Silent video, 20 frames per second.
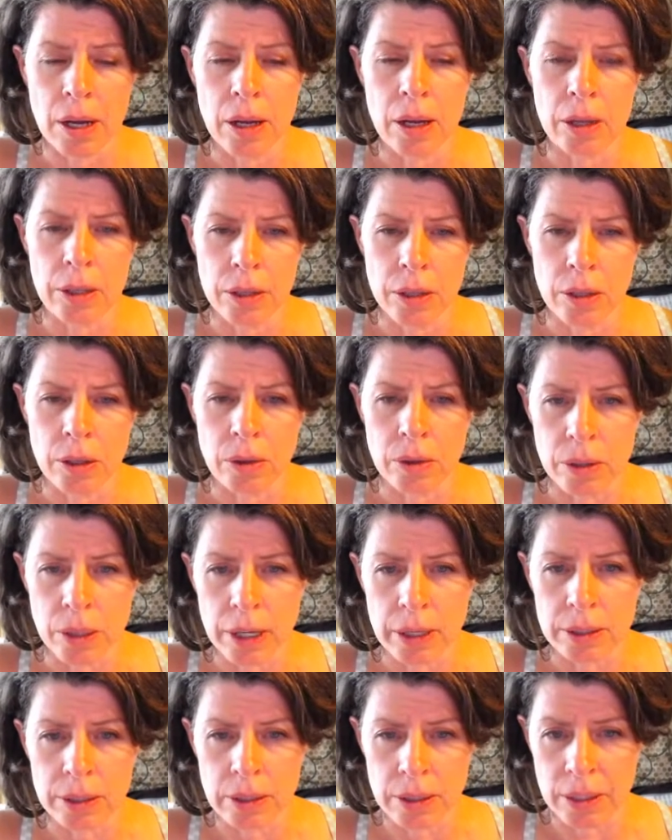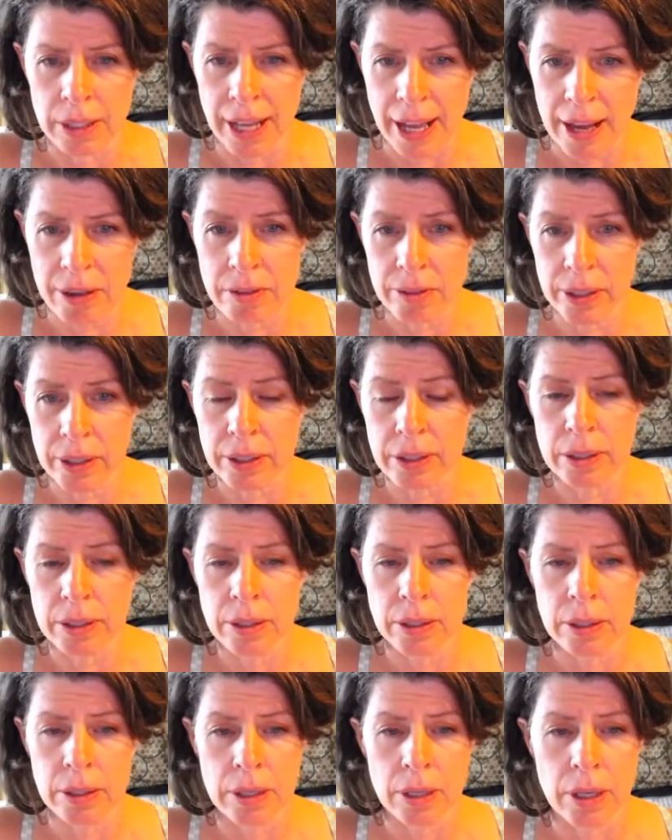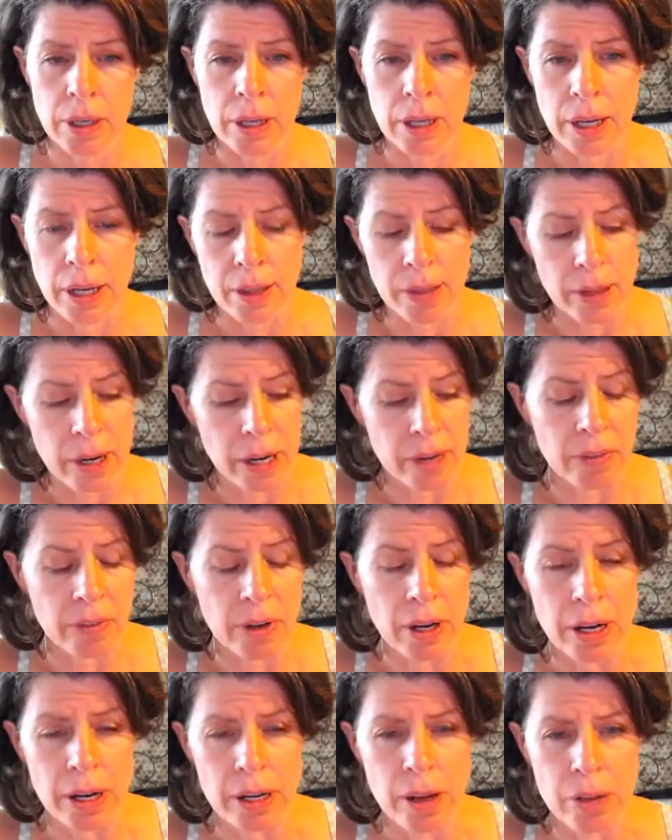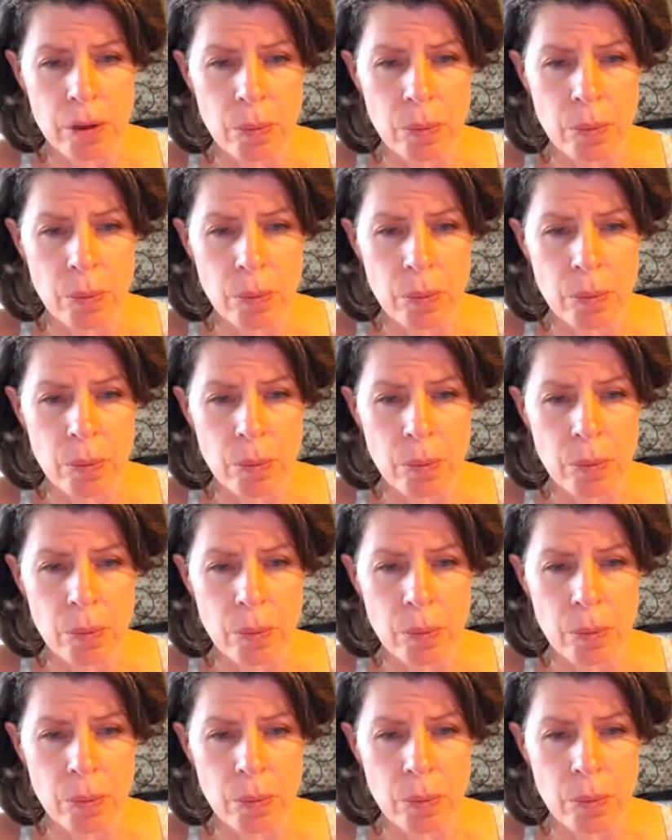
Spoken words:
you know, not heavy. And then I've got another